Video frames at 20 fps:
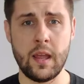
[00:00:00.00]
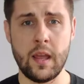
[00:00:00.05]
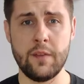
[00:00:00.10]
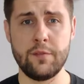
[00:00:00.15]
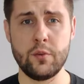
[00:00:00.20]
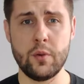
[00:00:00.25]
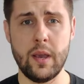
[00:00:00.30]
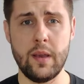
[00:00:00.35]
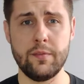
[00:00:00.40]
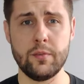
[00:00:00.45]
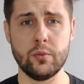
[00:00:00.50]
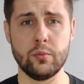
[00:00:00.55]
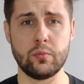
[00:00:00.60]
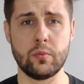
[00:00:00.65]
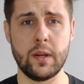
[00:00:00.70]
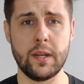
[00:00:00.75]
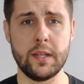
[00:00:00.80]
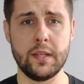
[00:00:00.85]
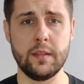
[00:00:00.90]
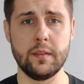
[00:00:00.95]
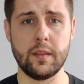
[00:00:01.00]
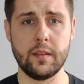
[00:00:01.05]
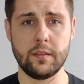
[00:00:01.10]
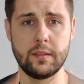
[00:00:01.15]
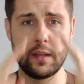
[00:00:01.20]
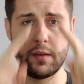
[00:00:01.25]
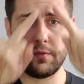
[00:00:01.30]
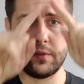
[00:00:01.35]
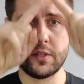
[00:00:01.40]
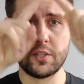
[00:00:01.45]
If you haven't already, then
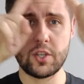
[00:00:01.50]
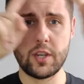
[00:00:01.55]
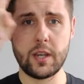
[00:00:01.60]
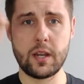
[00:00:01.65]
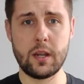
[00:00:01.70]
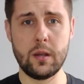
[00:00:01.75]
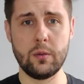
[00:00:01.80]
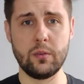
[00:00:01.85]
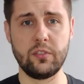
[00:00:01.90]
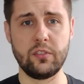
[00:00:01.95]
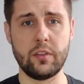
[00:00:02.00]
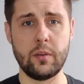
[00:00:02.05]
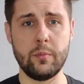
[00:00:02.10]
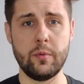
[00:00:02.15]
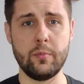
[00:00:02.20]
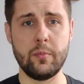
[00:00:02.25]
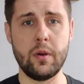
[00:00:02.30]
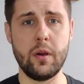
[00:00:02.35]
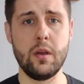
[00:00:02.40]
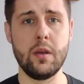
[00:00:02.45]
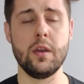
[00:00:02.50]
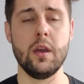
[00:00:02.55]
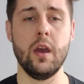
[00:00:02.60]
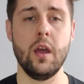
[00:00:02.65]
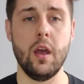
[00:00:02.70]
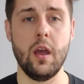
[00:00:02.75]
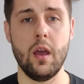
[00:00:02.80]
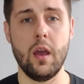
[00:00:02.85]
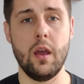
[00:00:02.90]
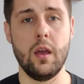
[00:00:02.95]
definitely check out some of my
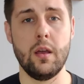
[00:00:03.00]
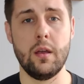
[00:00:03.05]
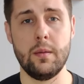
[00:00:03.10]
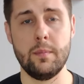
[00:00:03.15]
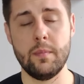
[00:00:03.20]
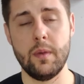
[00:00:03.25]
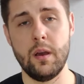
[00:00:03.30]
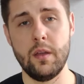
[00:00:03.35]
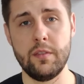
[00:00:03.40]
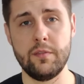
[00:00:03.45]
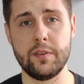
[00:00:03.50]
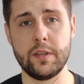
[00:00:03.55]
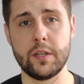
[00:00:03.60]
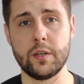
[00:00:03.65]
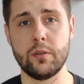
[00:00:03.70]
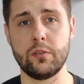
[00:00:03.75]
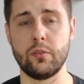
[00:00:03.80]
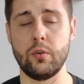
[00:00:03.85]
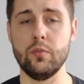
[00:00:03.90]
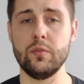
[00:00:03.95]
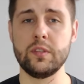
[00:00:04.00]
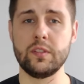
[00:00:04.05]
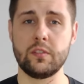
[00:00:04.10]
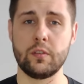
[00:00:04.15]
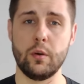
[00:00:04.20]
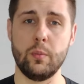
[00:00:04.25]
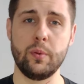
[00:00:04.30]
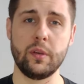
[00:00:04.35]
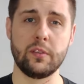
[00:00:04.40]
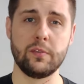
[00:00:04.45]
other videos on these
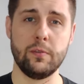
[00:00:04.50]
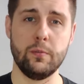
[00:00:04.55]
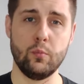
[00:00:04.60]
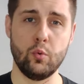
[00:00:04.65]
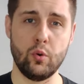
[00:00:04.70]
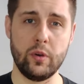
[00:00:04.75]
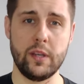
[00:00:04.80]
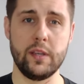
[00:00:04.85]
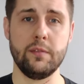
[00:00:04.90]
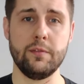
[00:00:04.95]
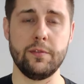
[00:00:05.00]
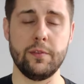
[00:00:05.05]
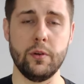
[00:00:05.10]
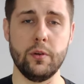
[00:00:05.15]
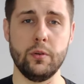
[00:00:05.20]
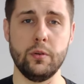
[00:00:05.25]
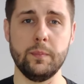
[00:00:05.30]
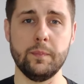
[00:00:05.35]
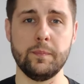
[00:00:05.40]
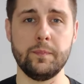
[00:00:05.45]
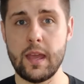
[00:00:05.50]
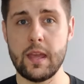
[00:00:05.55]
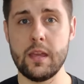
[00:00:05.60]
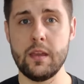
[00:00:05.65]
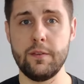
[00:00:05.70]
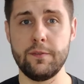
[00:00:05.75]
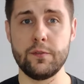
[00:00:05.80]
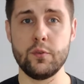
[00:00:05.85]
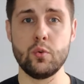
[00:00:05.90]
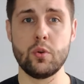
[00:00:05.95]
topics for more info.
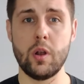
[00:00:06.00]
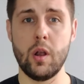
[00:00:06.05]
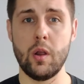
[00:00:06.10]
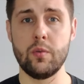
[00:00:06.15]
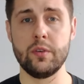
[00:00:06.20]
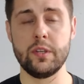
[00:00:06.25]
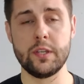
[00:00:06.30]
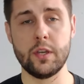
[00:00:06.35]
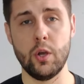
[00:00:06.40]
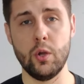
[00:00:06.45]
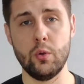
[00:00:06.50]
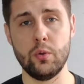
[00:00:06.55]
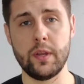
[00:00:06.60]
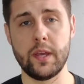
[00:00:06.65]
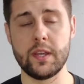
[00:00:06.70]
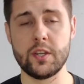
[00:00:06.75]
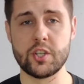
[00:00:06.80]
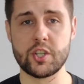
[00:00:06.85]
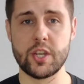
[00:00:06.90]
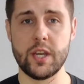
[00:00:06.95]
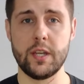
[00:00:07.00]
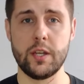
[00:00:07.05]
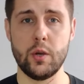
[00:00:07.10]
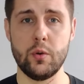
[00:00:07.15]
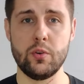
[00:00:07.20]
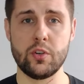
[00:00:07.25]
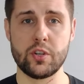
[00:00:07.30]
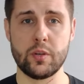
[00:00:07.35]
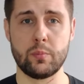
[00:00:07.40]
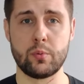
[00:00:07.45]
If you currently own a shared
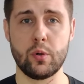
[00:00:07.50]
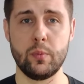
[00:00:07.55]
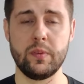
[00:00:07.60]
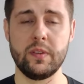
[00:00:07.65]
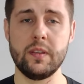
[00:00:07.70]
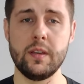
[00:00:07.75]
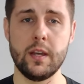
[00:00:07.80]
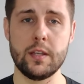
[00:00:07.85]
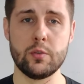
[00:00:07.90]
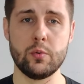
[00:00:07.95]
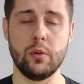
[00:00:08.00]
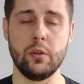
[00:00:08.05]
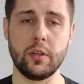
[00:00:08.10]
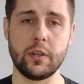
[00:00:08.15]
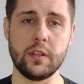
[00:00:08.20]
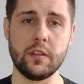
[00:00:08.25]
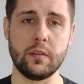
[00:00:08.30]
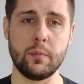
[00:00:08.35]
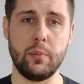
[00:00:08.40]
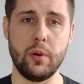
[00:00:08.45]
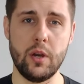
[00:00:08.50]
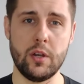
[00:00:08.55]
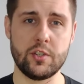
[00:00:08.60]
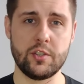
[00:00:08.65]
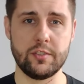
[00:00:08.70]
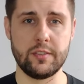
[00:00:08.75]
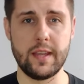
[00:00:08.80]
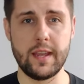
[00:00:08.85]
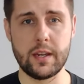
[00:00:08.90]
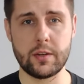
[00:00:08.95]
ownership property and you are looking to
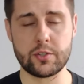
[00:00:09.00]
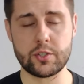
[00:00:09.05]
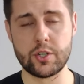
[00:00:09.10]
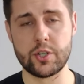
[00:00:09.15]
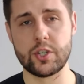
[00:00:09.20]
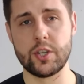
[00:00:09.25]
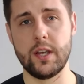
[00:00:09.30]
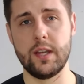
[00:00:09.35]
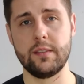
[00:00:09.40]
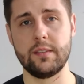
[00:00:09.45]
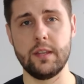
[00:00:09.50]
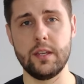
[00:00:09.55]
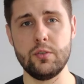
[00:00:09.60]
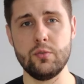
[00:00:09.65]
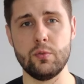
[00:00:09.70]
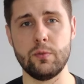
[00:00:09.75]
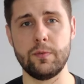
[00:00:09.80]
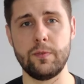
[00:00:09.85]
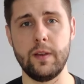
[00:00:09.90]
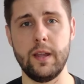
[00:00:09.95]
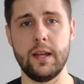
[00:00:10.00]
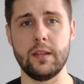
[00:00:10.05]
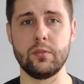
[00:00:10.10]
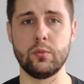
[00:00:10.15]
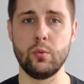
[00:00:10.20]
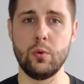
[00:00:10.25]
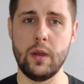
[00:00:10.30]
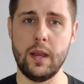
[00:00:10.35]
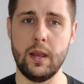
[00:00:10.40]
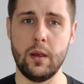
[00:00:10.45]
purchase extra shares in your flat
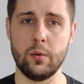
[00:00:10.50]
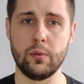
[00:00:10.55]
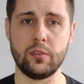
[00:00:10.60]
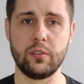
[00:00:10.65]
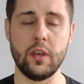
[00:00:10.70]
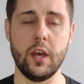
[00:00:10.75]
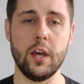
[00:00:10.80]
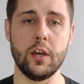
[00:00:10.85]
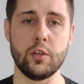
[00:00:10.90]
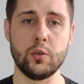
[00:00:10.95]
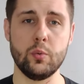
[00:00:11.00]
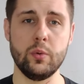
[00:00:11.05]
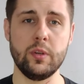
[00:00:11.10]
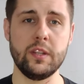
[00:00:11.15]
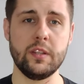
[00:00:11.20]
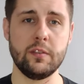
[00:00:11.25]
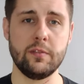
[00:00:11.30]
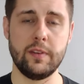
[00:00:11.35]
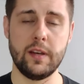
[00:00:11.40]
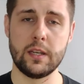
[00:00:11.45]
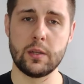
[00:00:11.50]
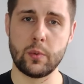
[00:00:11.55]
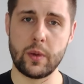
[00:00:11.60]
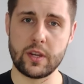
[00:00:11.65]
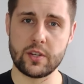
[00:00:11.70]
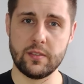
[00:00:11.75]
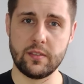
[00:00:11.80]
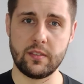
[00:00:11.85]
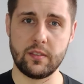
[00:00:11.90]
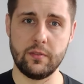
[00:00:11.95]
or house, you will need a
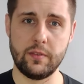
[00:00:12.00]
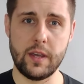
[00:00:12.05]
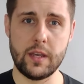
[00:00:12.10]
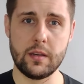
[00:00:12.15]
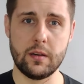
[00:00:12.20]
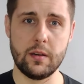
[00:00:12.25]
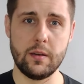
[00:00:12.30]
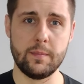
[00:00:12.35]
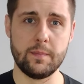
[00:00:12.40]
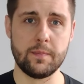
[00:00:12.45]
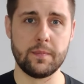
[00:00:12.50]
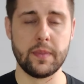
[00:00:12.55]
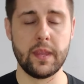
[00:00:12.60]
valuation surveyor.